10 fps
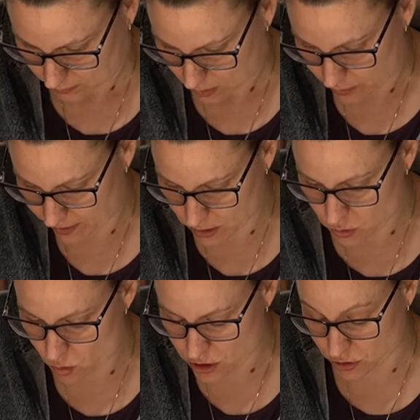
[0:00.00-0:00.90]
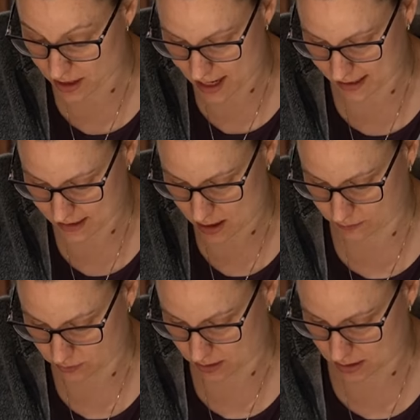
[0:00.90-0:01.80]
Don't forget to wash your hands
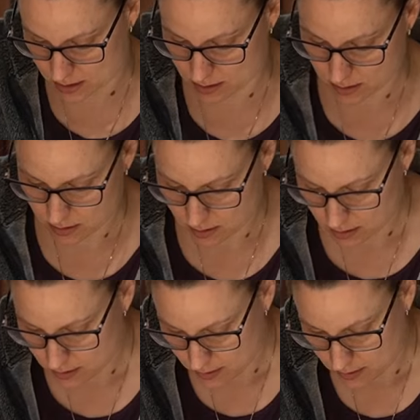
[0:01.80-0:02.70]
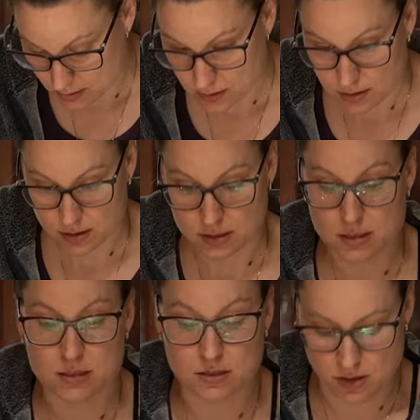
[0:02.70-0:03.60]
after this, because
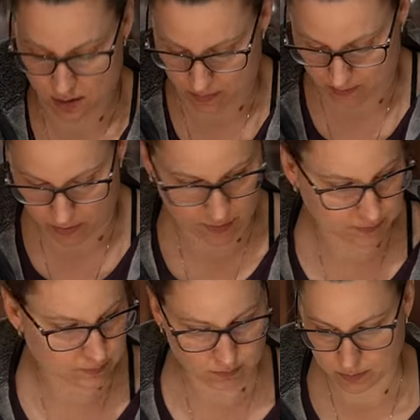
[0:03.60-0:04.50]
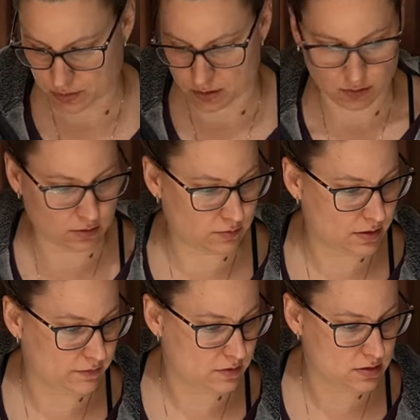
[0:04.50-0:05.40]
this is hot pepper. Put a little
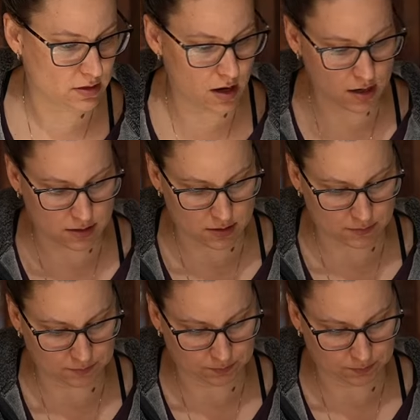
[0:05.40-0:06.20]
bit of the sauce.